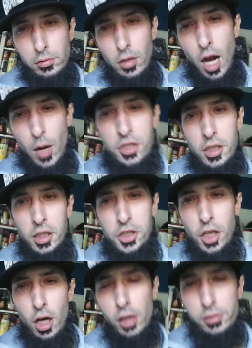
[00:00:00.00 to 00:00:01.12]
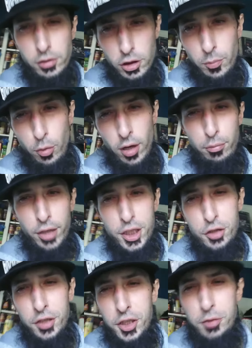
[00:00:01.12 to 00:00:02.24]
All right, what's good, y'all? It's your boy Brick
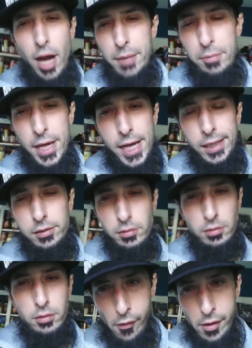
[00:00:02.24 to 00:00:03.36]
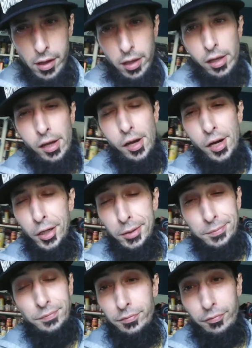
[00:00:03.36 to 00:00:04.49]
Street Sprite, man.
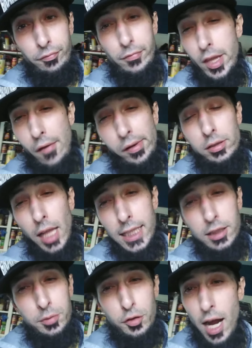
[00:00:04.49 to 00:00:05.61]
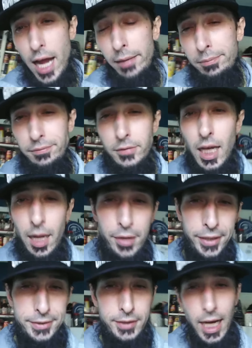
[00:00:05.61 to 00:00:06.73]
Like, subscribe,
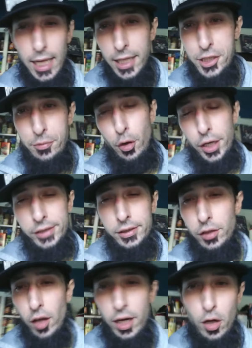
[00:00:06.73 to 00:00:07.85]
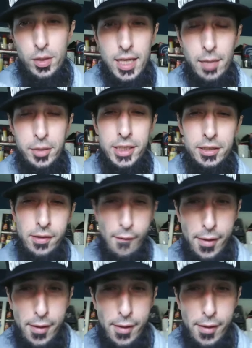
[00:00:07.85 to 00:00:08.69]
comment, holler at your boy. You already know what time it is.